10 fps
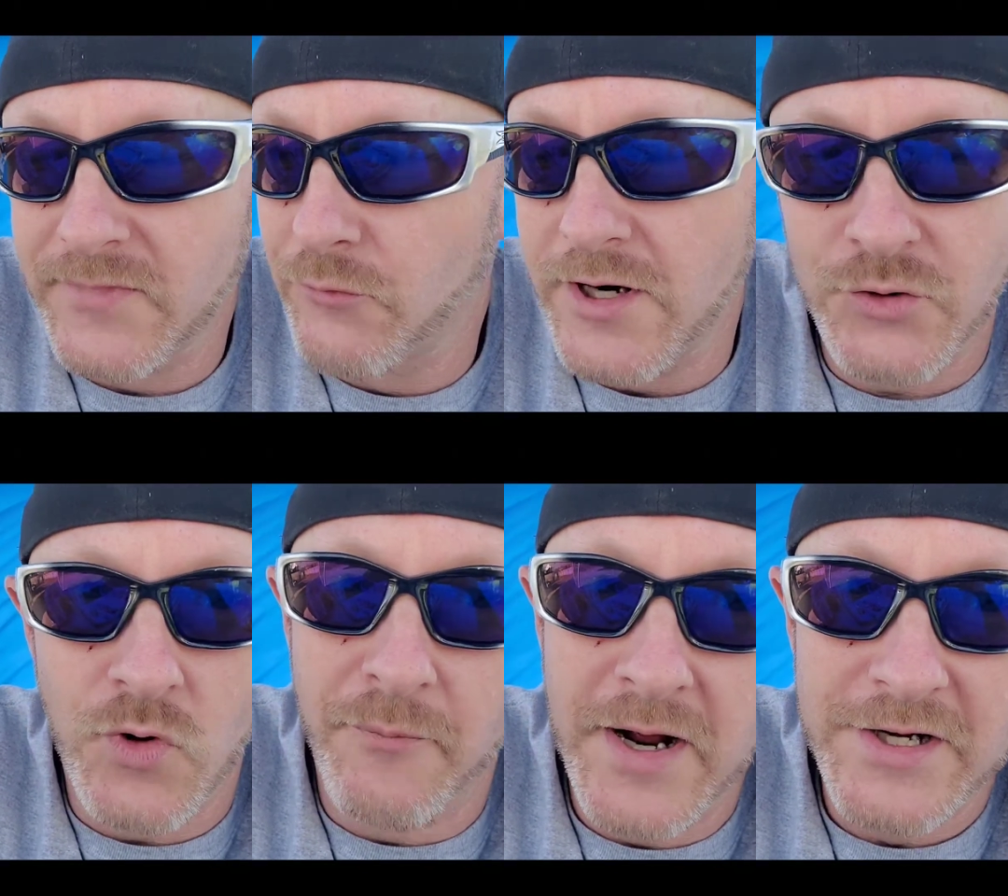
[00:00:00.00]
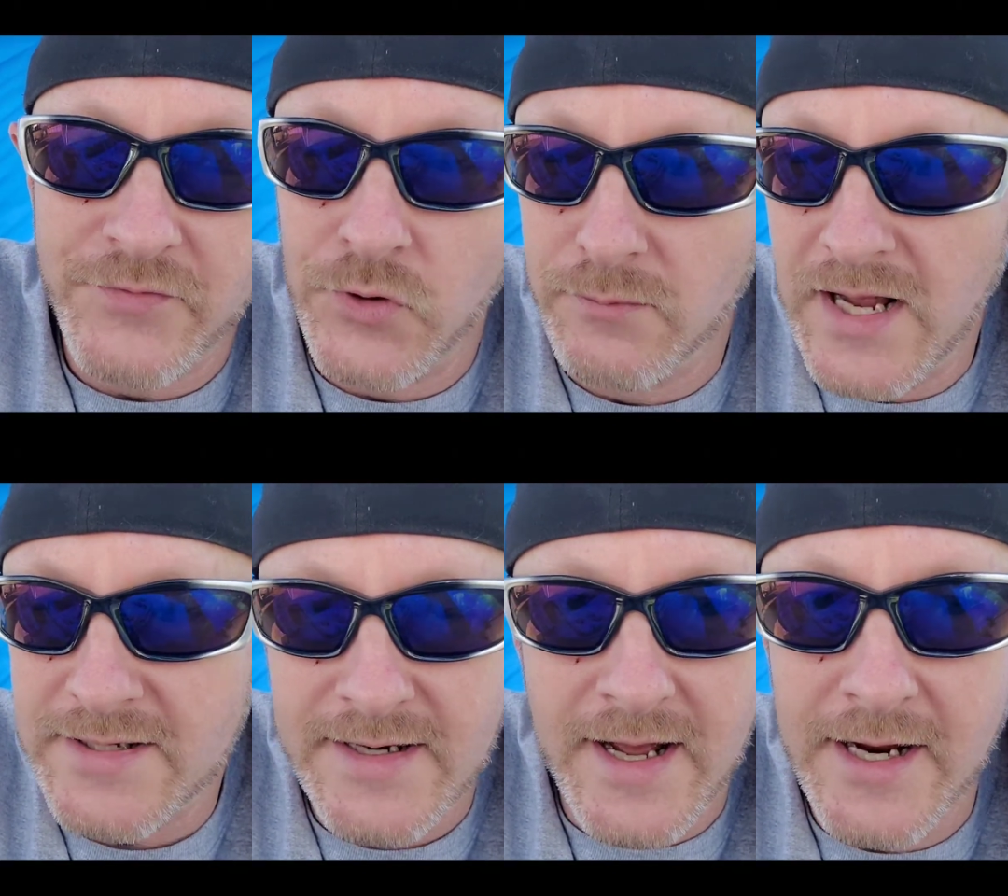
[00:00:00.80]
Read a 12-page forum last
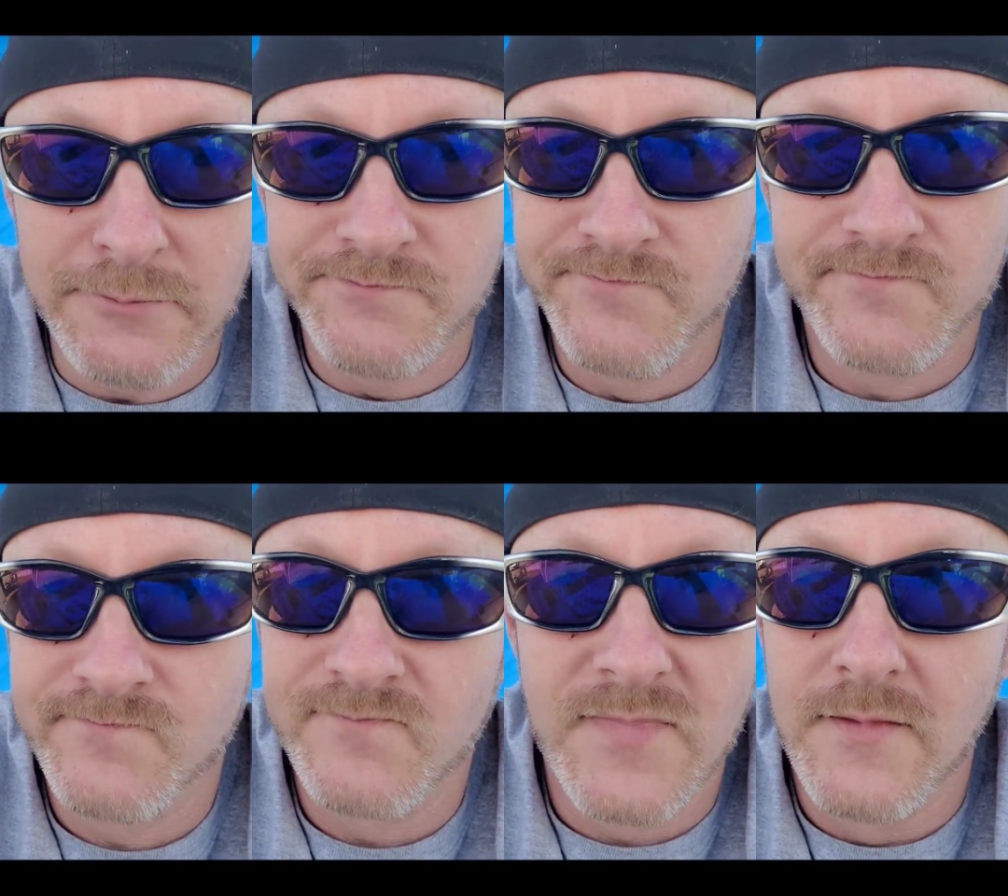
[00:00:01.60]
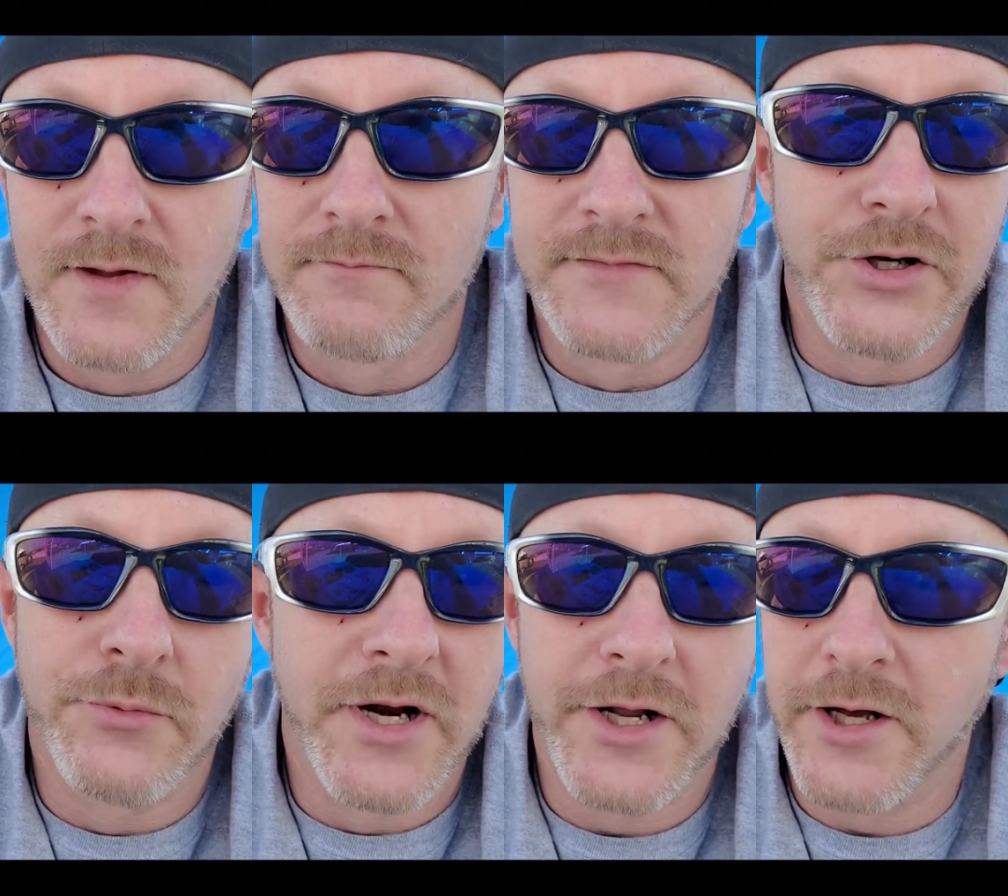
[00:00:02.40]
night. Didn't do
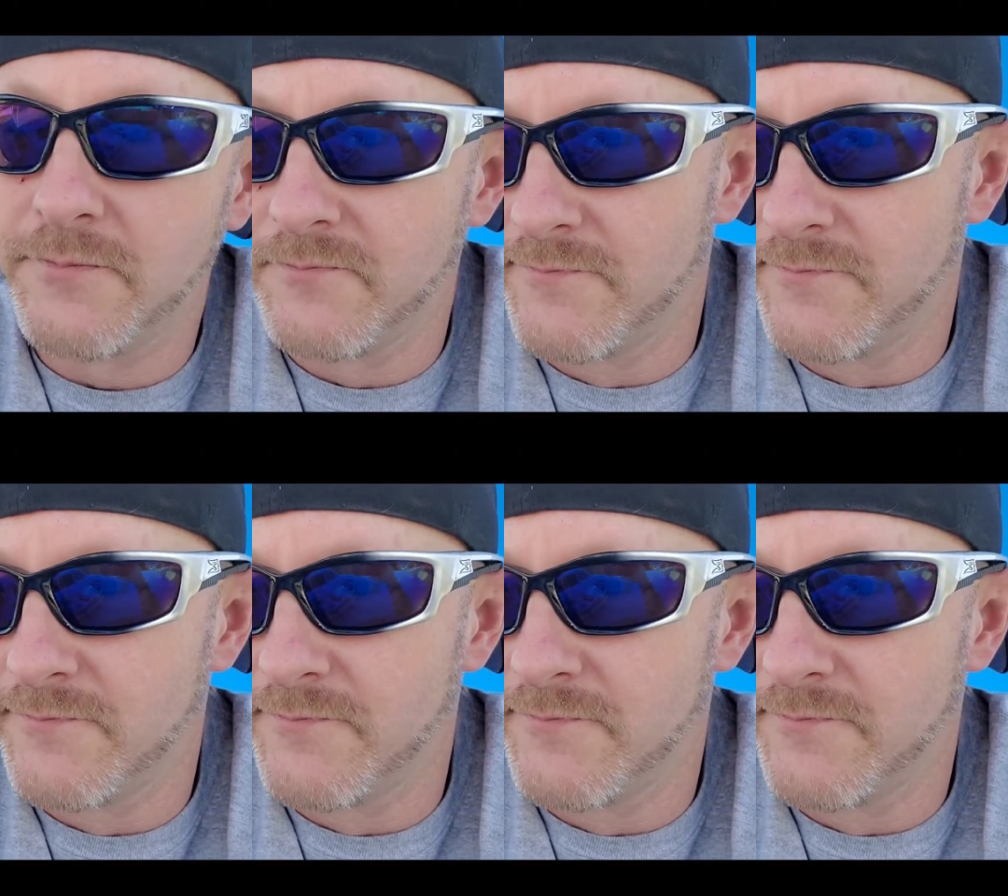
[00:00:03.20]
me any good.